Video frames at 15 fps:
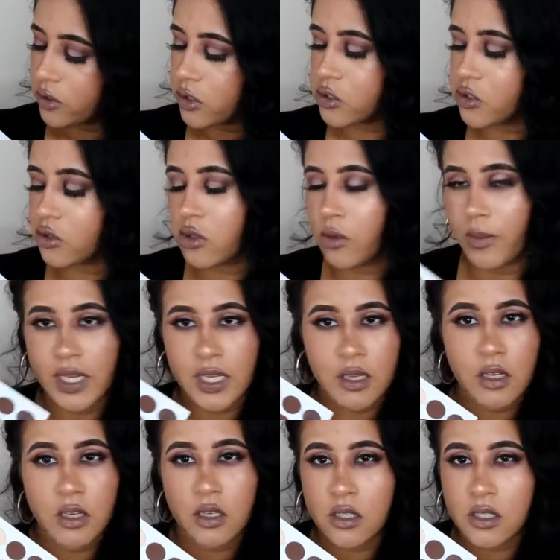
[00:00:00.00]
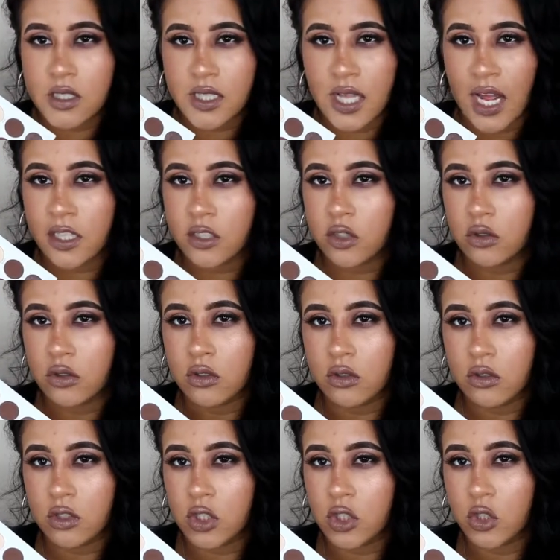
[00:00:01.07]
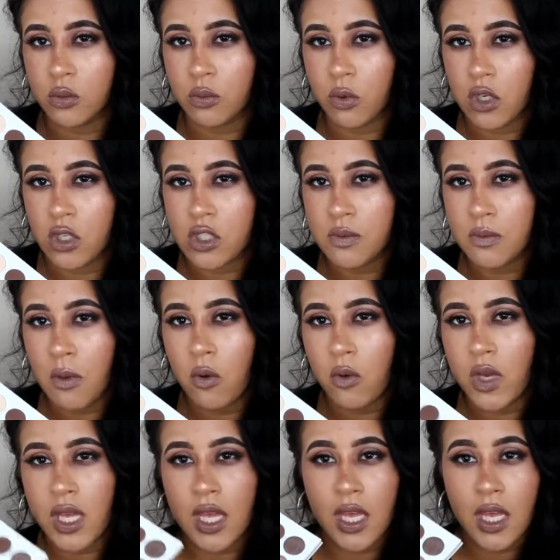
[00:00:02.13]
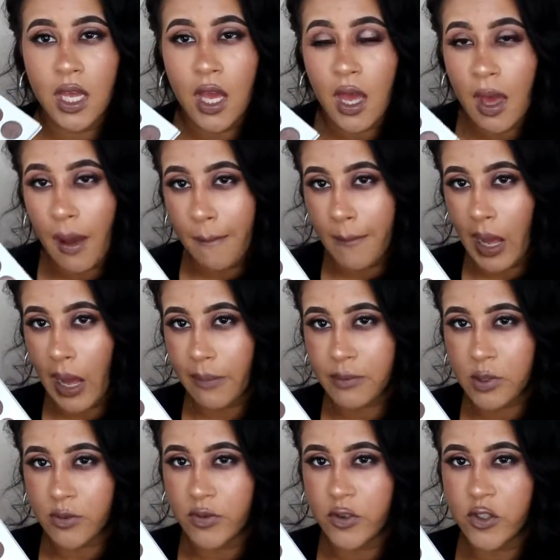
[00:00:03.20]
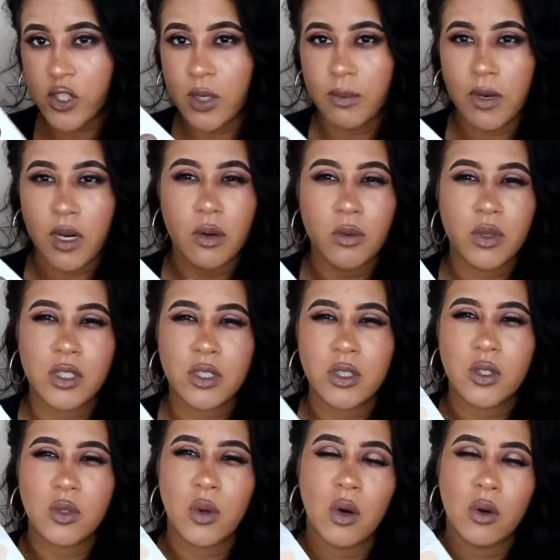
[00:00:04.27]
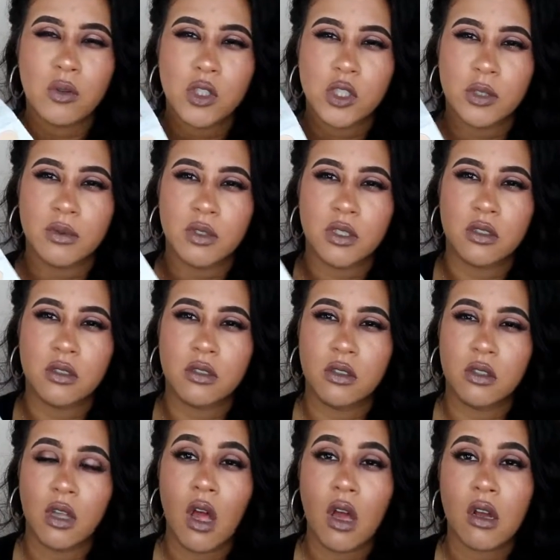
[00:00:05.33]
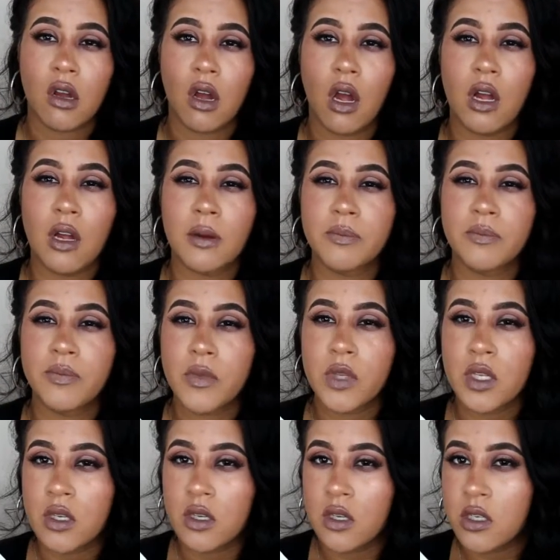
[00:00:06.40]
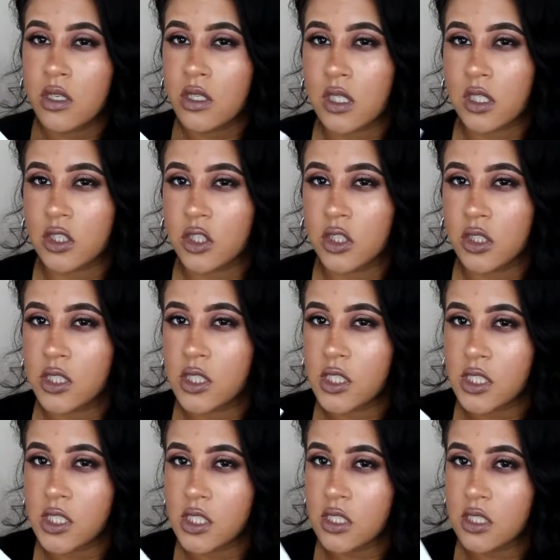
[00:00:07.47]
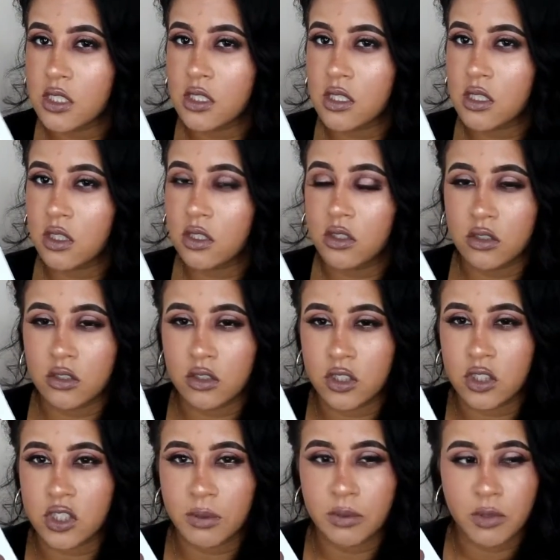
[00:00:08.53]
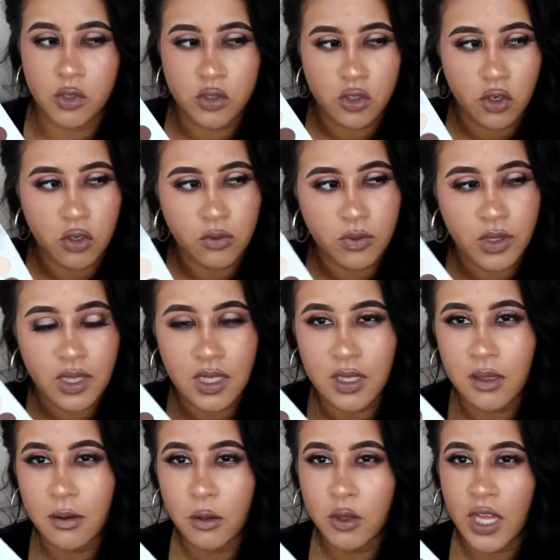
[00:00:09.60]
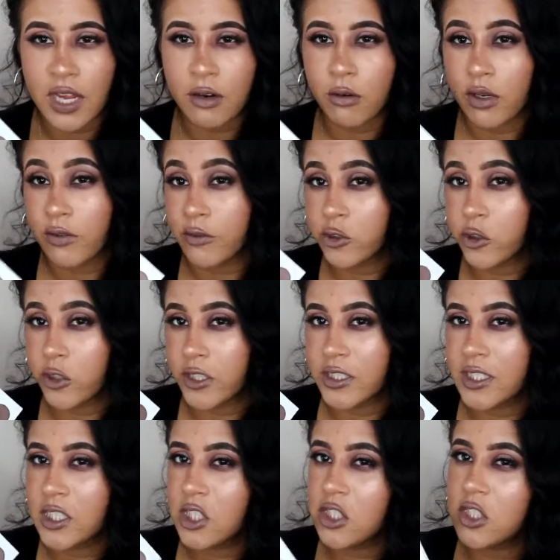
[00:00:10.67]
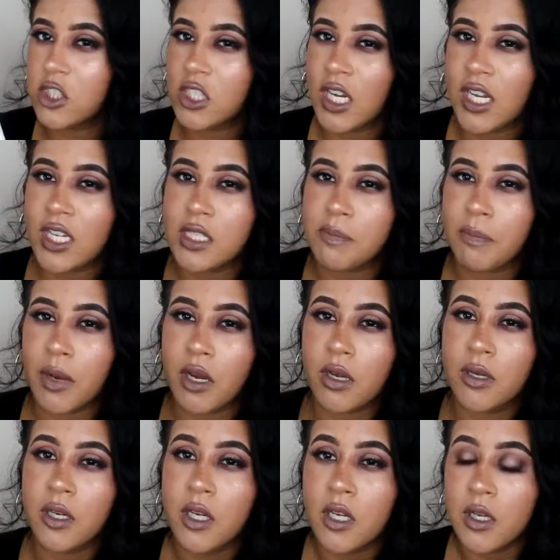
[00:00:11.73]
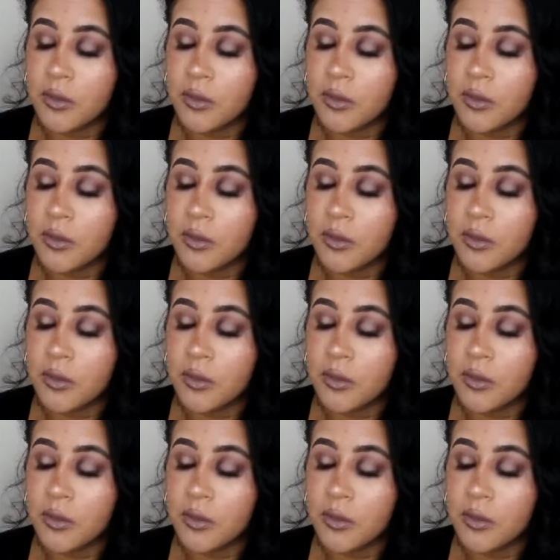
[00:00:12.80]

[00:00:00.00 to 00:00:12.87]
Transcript: you could do so many looks, natural, you could do more smoky, pops of shimmer. I wouldn't do a whole shimmer look, especially since shimmers aren't really that great for transition shades, but